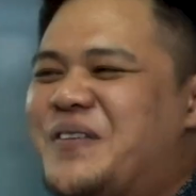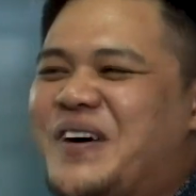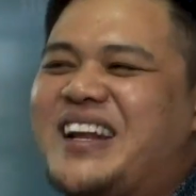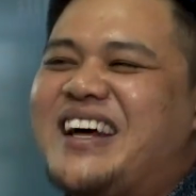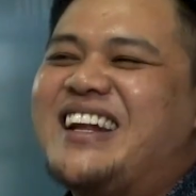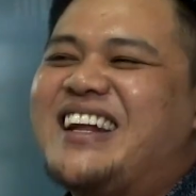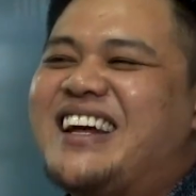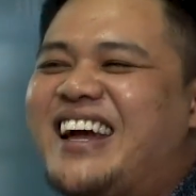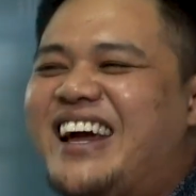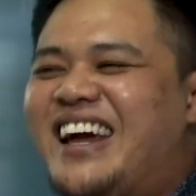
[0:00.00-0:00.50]
But
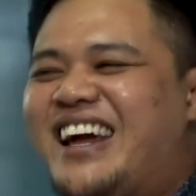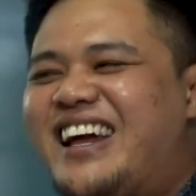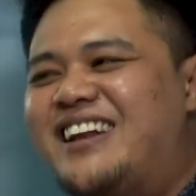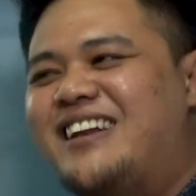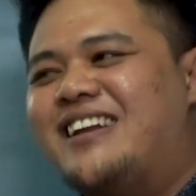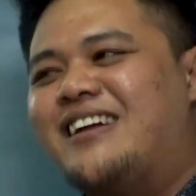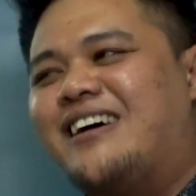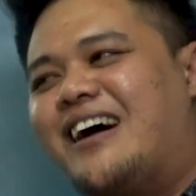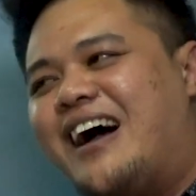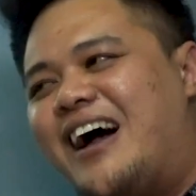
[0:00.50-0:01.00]
then
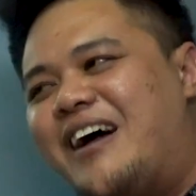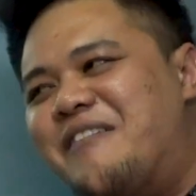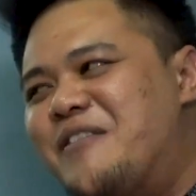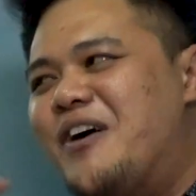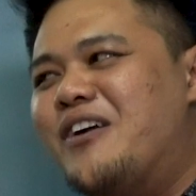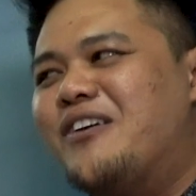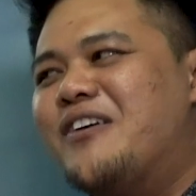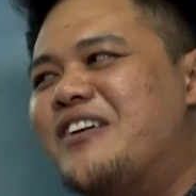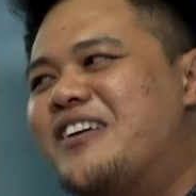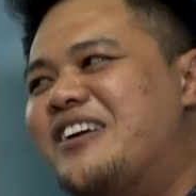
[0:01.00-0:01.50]
again, I'm
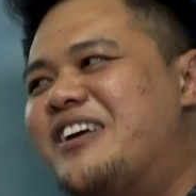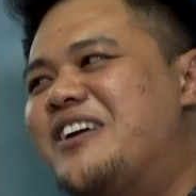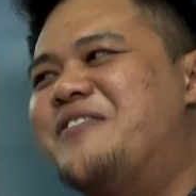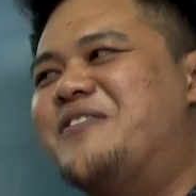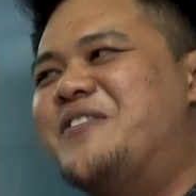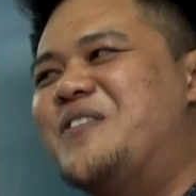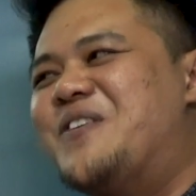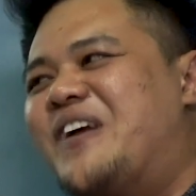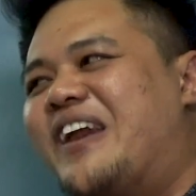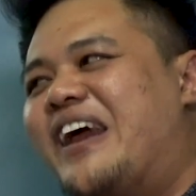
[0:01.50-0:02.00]
not going to
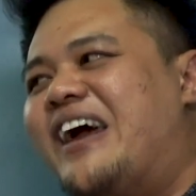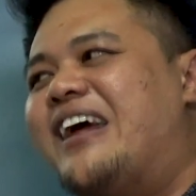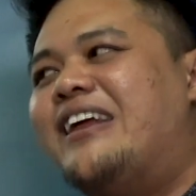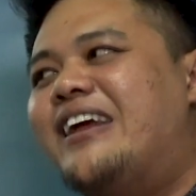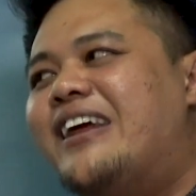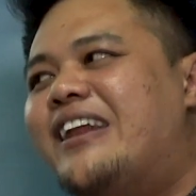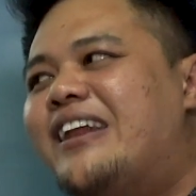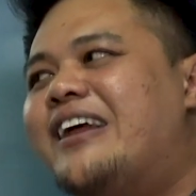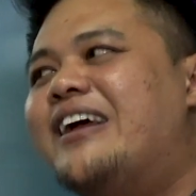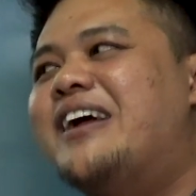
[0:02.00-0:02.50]
give you
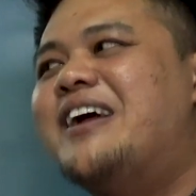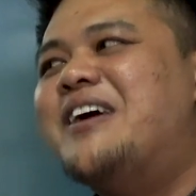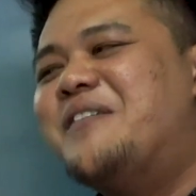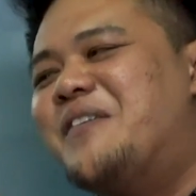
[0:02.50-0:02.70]
credit,